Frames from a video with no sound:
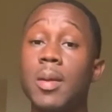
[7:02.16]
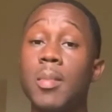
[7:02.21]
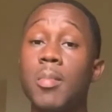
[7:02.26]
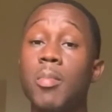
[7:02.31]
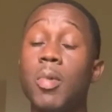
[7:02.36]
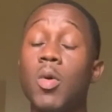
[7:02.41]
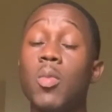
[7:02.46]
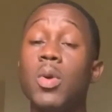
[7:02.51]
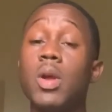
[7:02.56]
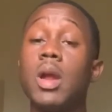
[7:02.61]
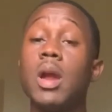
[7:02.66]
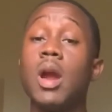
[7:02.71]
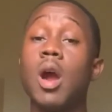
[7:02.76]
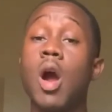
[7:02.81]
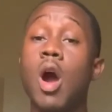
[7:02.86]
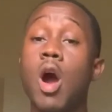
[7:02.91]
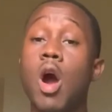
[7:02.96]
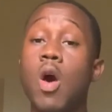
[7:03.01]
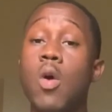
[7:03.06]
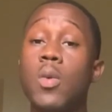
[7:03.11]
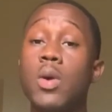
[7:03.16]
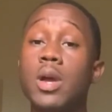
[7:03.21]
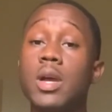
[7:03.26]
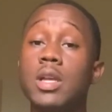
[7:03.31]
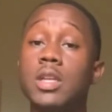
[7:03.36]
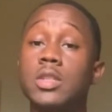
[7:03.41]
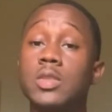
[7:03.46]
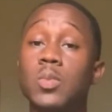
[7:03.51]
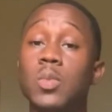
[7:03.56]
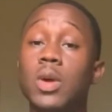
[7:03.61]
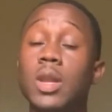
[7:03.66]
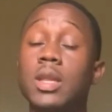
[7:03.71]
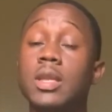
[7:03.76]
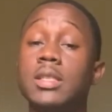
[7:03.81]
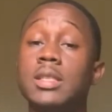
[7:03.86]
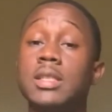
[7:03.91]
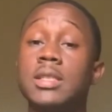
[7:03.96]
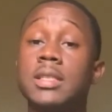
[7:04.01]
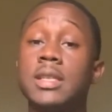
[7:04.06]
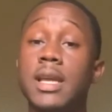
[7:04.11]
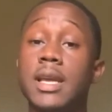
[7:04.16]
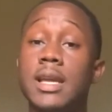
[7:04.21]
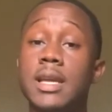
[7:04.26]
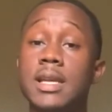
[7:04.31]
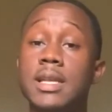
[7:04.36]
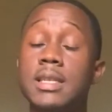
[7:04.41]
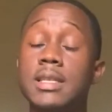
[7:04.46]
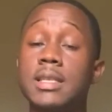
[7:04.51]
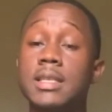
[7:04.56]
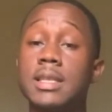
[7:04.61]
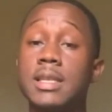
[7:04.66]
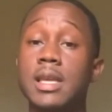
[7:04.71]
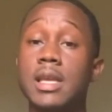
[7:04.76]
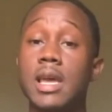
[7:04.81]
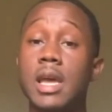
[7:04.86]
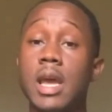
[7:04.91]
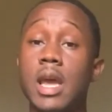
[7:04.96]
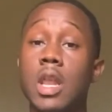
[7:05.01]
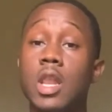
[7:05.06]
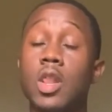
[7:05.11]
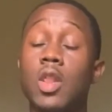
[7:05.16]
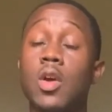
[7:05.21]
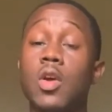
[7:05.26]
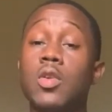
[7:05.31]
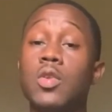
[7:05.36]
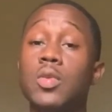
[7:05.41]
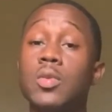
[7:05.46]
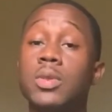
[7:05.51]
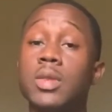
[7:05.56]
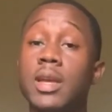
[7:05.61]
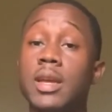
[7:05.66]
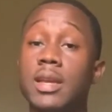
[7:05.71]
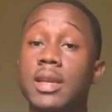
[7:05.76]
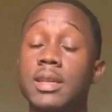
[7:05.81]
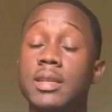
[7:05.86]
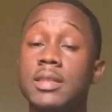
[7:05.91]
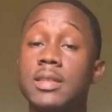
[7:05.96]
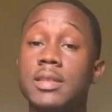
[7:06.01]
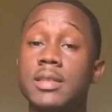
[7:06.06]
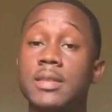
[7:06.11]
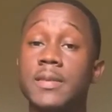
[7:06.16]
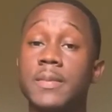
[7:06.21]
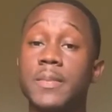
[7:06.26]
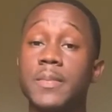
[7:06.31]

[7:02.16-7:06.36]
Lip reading: but we are always willing to change and learn new things.